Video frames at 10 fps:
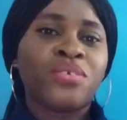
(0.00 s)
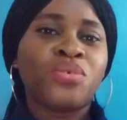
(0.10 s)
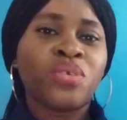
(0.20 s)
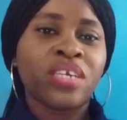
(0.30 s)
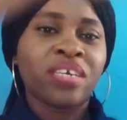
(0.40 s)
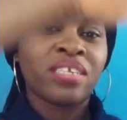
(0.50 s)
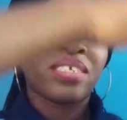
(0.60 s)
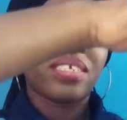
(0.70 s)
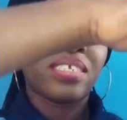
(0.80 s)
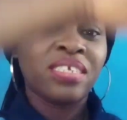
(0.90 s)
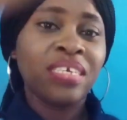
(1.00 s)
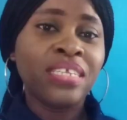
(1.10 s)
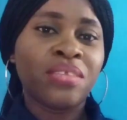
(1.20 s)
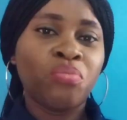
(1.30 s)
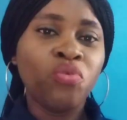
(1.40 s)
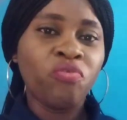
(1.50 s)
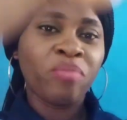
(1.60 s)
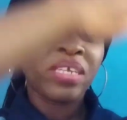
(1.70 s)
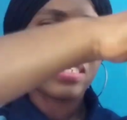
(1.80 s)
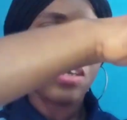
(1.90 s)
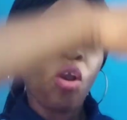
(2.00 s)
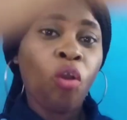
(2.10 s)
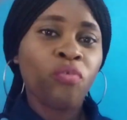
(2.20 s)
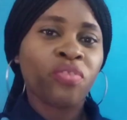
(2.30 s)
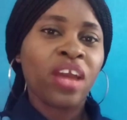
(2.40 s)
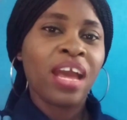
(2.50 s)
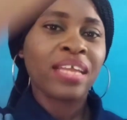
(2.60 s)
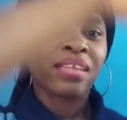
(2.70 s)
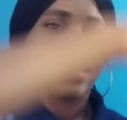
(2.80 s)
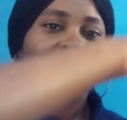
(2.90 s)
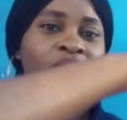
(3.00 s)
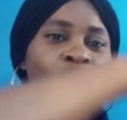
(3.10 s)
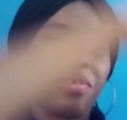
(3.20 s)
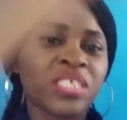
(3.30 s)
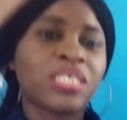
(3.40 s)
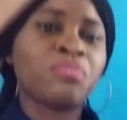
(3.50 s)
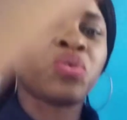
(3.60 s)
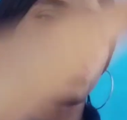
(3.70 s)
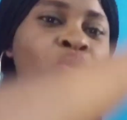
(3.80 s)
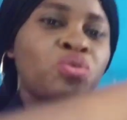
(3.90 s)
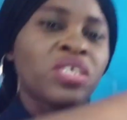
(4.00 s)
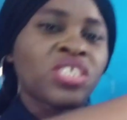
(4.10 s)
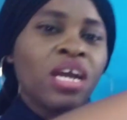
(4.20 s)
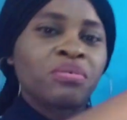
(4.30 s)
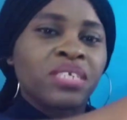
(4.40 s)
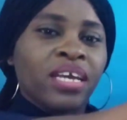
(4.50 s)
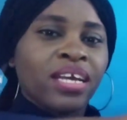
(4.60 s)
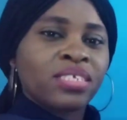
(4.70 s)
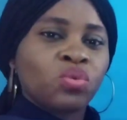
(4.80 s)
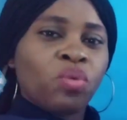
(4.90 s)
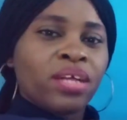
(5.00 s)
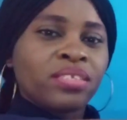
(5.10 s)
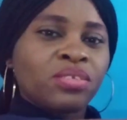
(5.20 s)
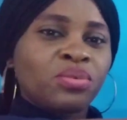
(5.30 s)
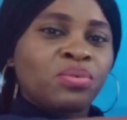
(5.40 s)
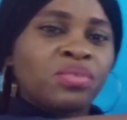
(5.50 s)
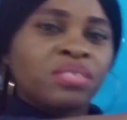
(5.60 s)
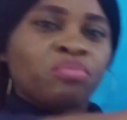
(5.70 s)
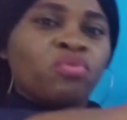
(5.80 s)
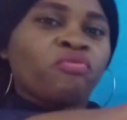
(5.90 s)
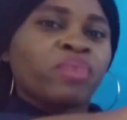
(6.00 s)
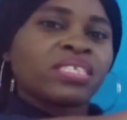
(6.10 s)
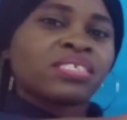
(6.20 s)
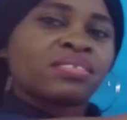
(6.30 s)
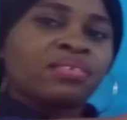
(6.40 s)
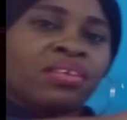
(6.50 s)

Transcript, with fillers: you can see the movement of the hand, and encourage them to stretch out their hands while they do the movement.